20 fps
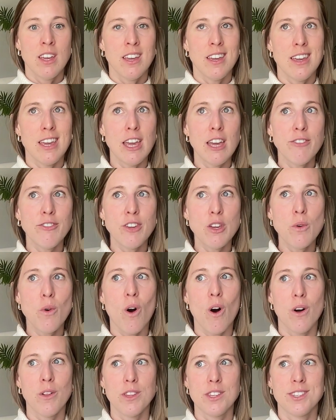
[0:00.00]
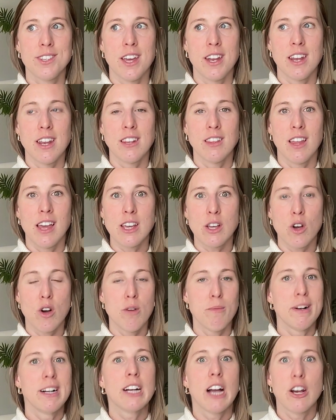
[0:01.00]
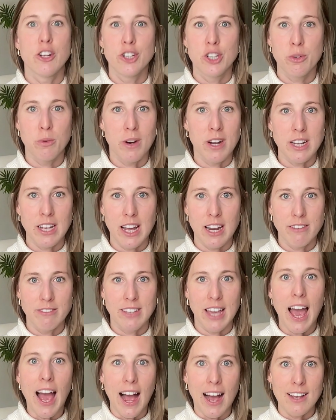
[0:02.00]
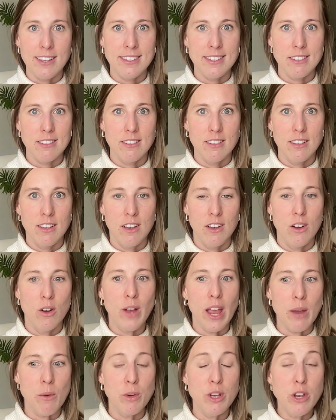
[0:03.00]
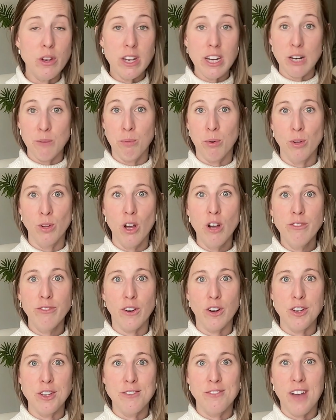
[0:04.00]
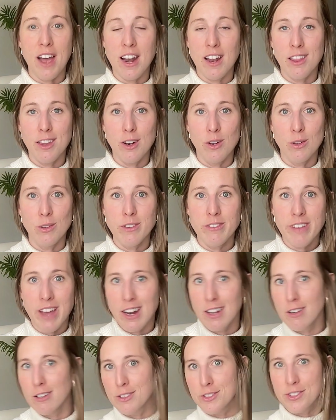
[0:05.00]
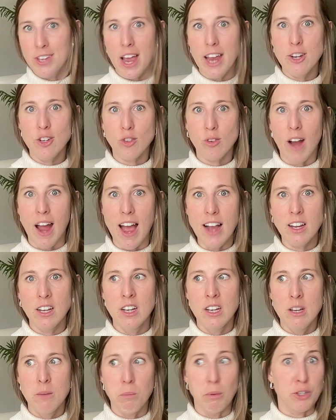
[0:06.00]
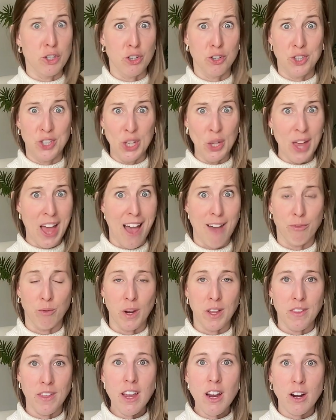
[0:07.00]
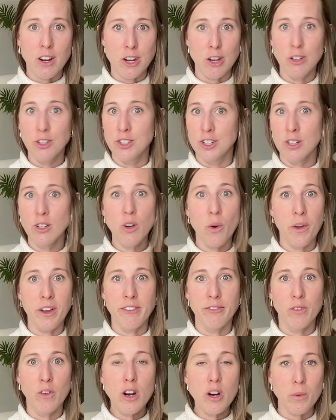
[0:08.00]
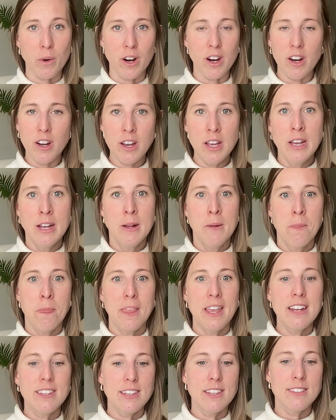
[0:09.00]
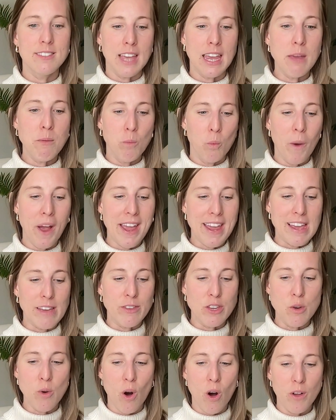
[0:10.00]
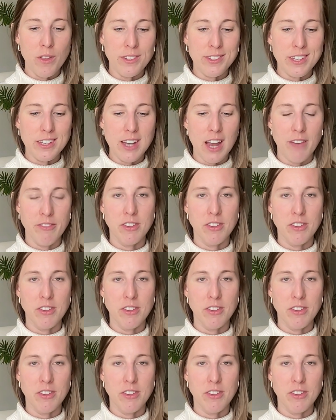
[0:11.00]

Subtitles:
If you all of a sudden oh my gosh, you're running out of gas. Okay, well, you need to pull over. You've got a little sidetrack, but you're still halfway there. You're still going forward. It's the same way. If you all of a sudden have a